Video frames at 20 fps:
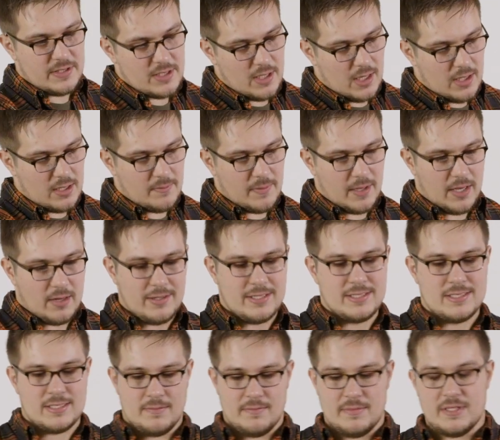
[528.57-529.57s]
talk about
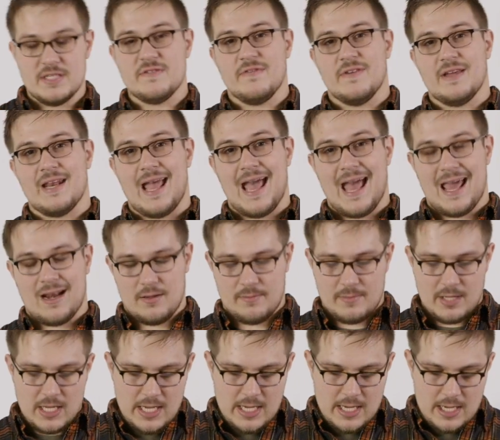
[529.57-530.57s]
is the Misfit
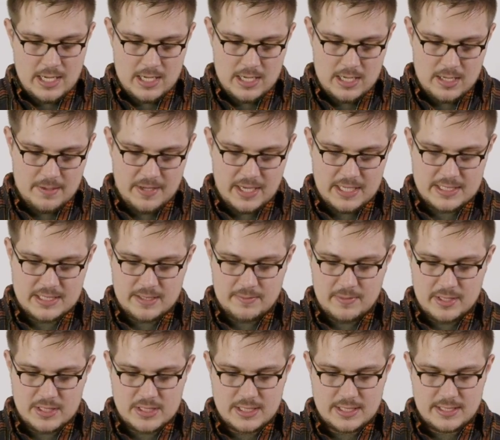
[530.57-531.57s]
Atom. As I
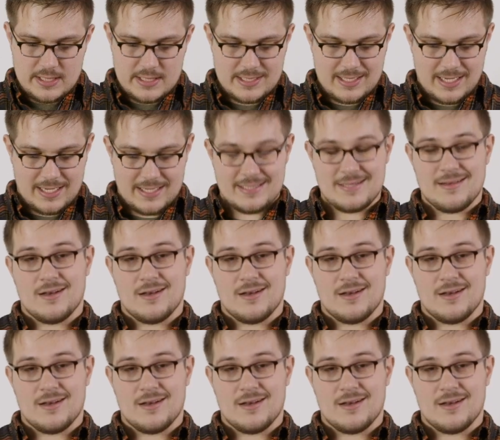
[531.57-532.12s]
mentioned, this guy's